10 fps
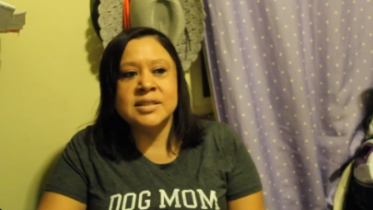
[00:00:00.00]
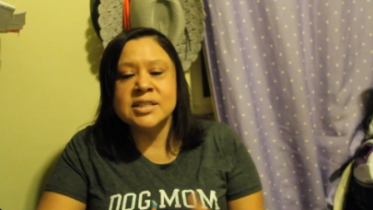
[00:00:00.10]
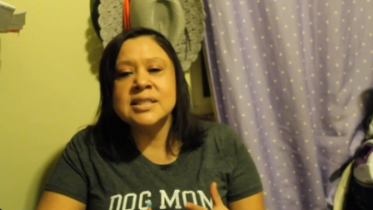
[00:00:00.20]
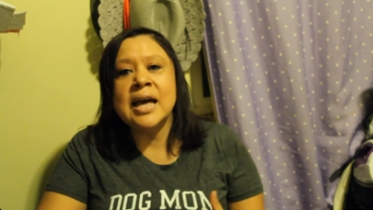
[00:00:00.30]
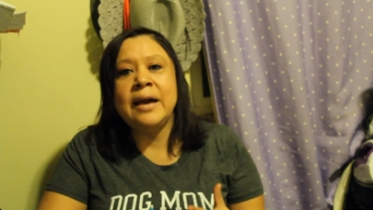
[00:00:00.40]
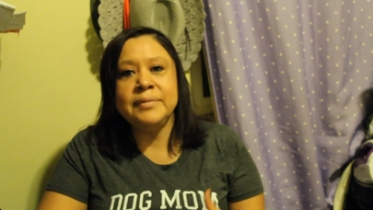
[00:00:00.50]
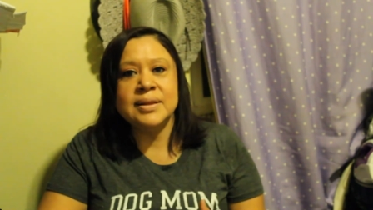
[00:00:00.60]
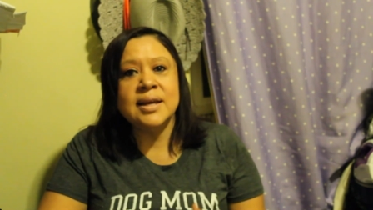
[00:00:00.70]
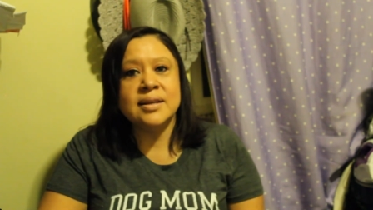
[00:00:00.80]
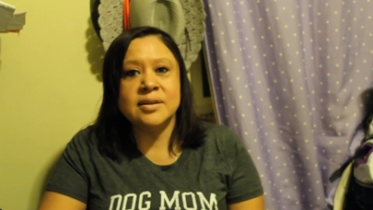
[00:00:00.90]
just
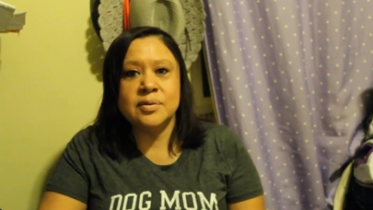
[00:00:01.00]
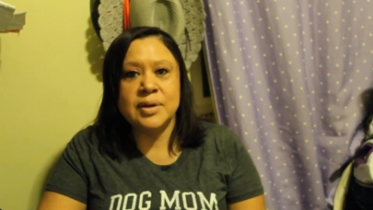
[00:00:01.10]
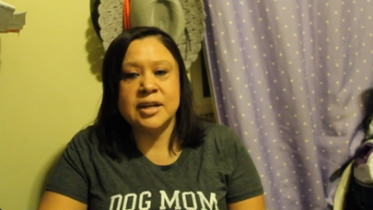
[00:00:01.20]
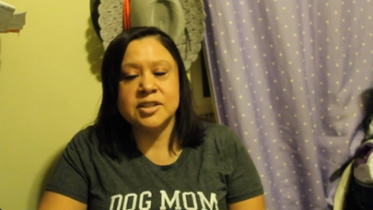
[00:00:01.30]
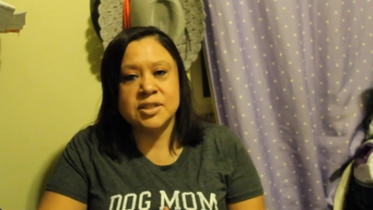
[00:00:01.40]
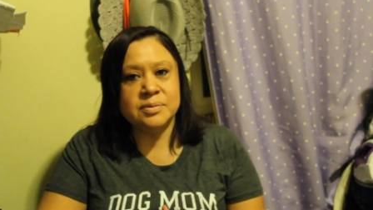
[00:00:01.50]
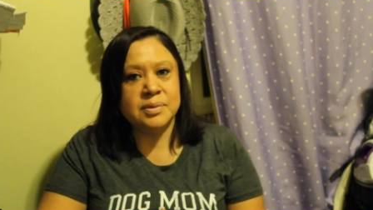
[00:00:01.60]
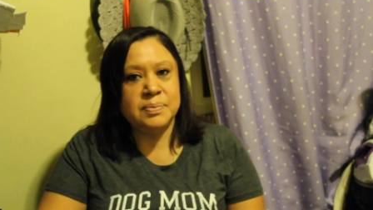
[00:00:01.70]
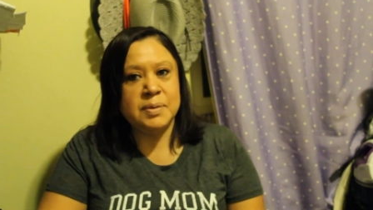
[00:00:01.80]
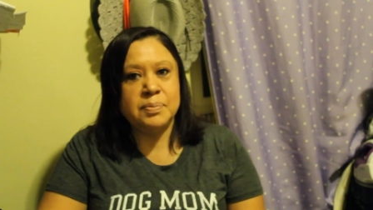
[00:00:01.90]
having that interaction
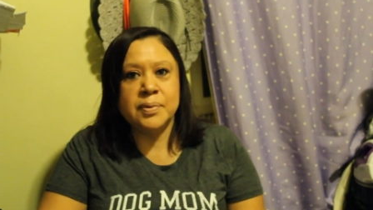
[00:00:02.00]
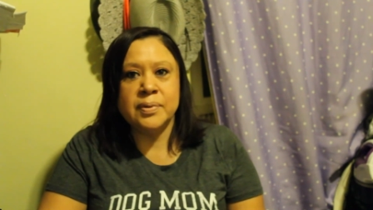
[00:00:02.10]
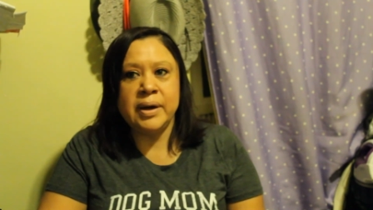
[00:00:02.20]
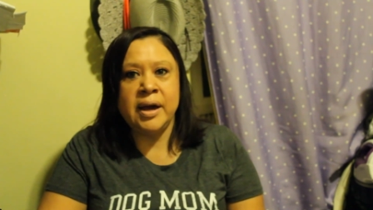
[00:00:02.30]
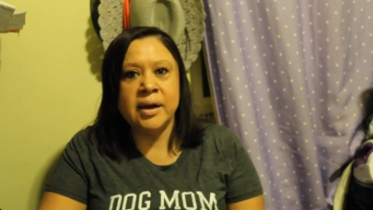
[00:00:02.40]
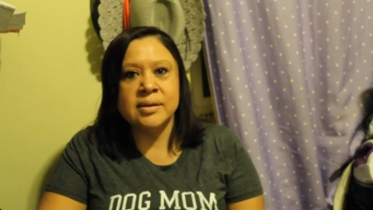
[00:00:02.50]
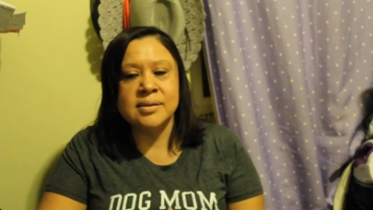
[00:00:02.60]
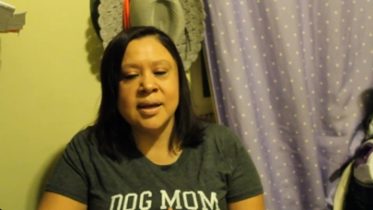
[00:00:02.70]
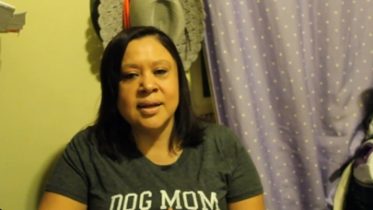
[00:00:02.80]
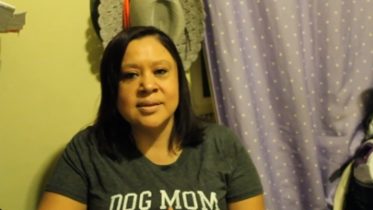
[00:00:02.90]
with people
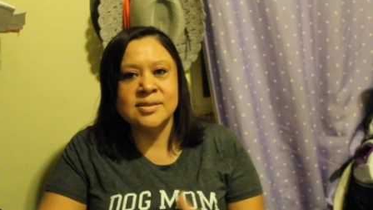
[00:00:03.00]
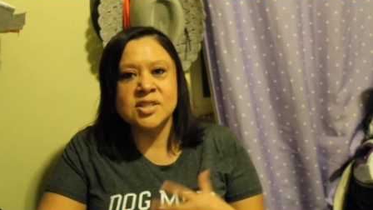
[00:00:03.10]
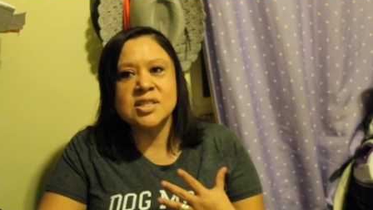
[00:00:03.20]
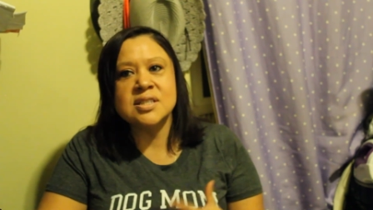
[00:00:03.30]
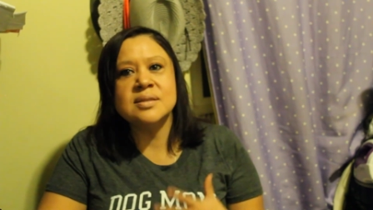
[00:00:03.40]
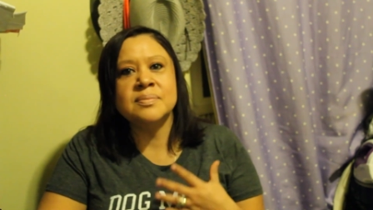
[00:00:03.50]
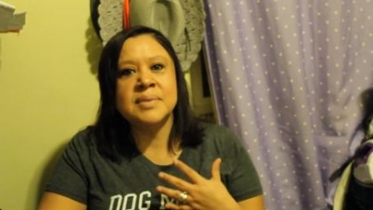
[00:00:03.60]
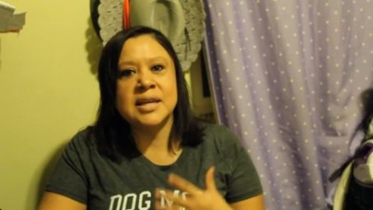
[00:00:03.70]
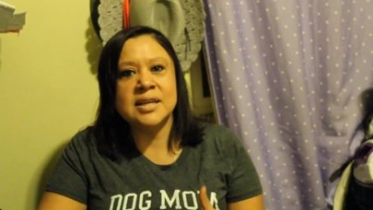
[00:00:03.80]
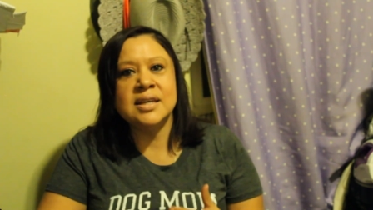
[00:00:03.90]
and and just
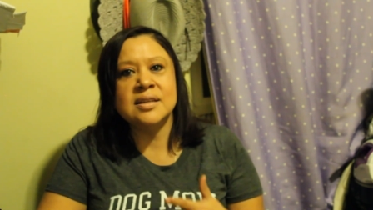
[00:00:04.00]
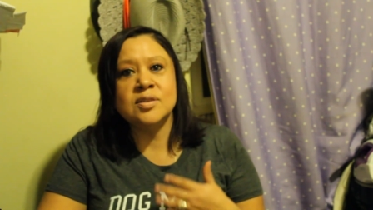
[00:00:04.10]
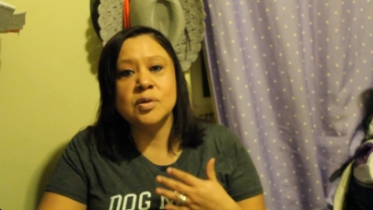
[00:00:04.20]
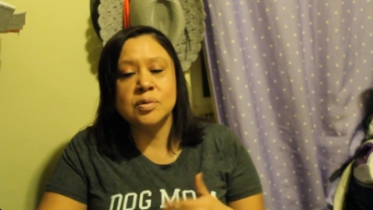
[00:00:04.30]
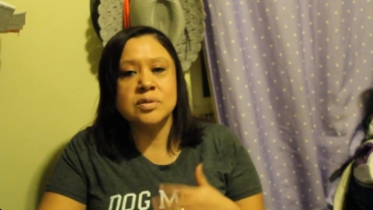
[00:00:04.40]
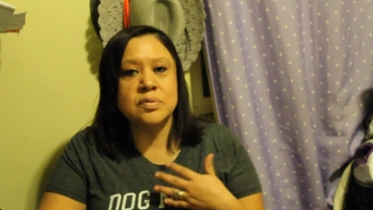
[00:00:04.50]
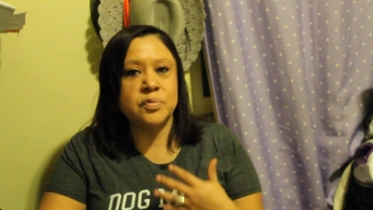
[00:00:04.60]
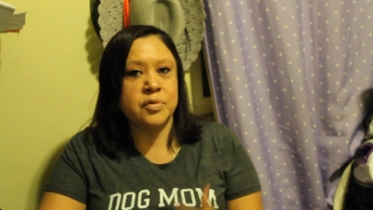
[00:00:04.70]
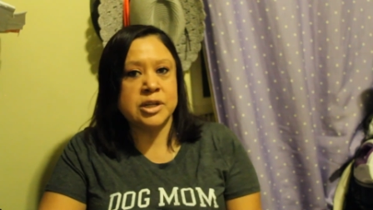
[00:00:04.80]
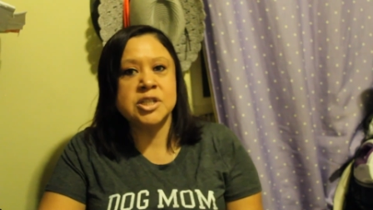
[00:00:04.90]
making those
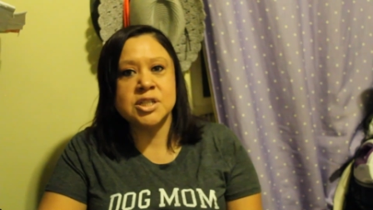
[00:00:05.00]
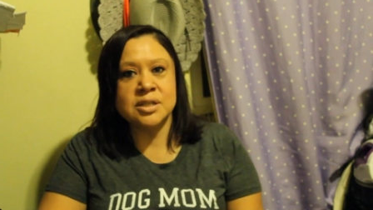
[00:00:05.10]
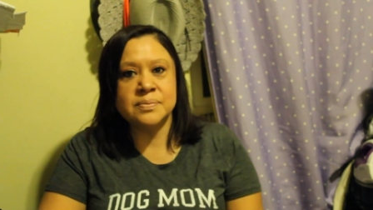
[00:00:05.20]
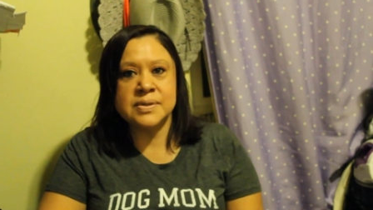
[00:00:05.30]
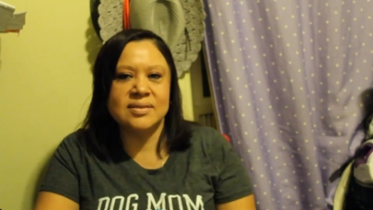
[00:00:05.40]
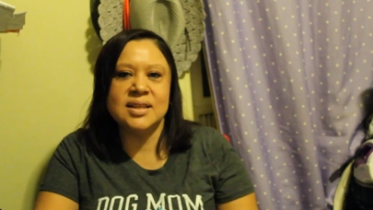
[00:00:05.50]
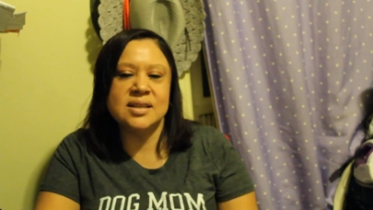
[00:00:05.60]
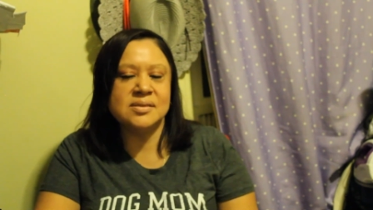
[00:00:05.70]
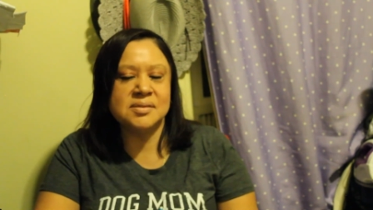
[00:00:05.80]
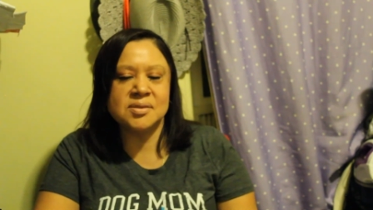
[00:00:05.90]
friendships
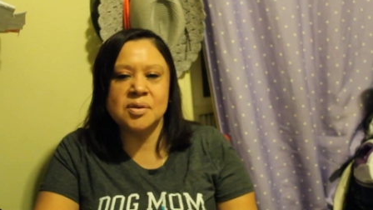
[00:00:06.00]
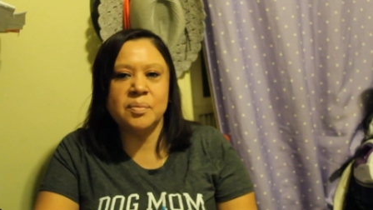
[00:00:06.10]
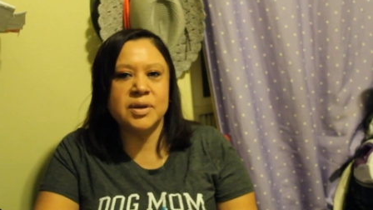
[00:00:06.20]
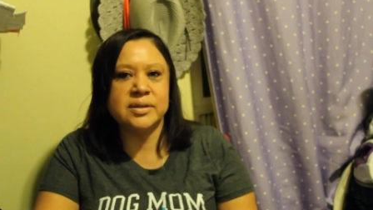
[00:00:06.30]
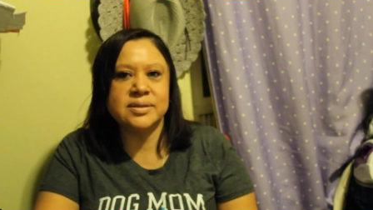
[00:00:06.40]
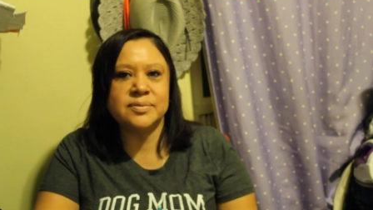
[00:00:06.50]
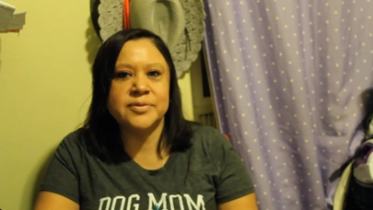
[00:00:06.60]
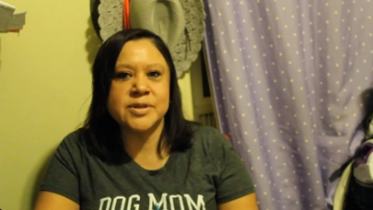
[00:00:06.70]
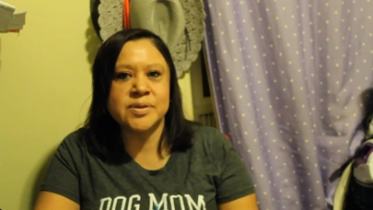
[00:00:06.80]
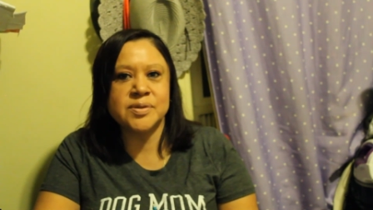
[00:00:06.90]
thank you so much
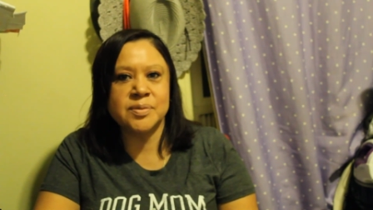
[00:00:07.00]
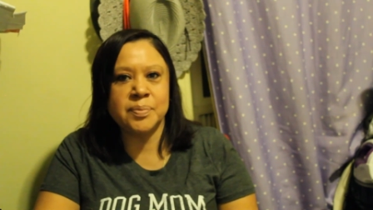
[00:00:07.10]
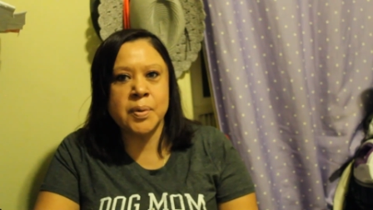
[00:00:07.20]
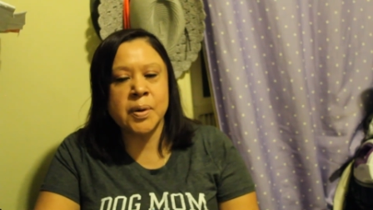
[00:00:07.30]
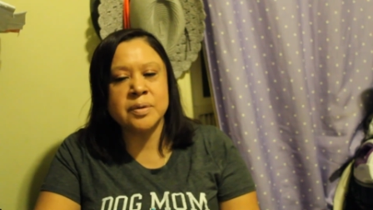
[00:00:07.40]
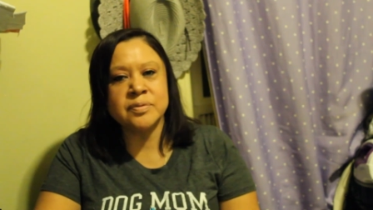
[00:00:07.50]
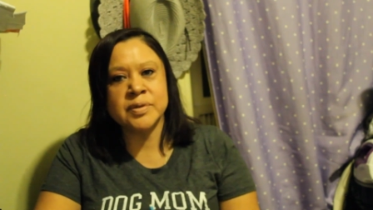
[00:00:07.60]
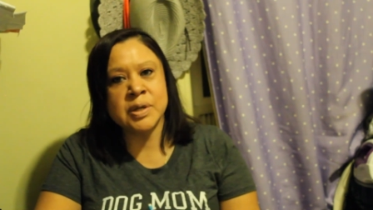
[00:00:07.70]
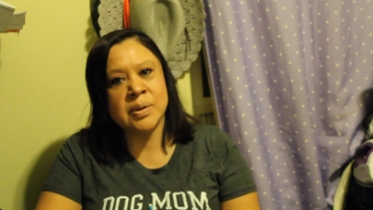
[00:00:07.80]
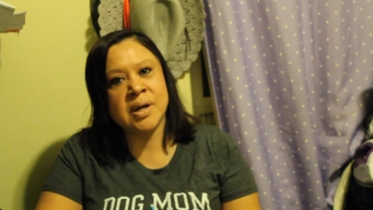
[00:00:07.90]
for your support for
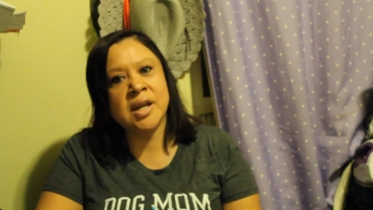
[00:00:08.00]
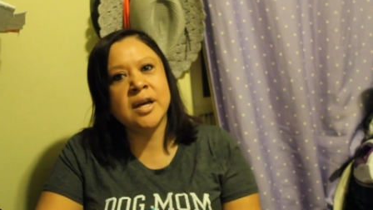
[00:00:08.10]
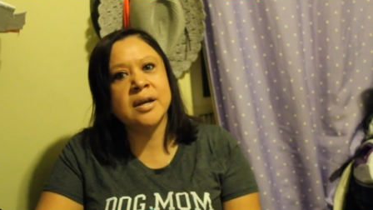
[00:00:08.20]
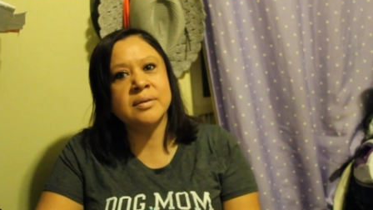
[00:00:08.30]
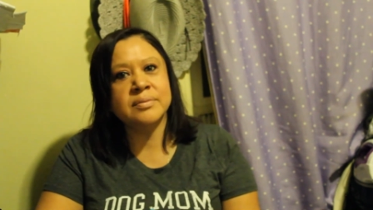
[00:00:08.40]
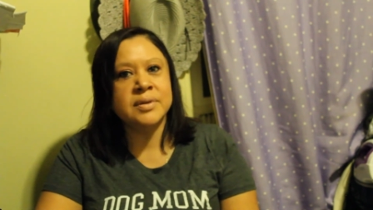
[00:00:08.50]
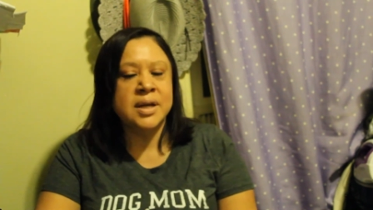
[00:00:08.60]
your love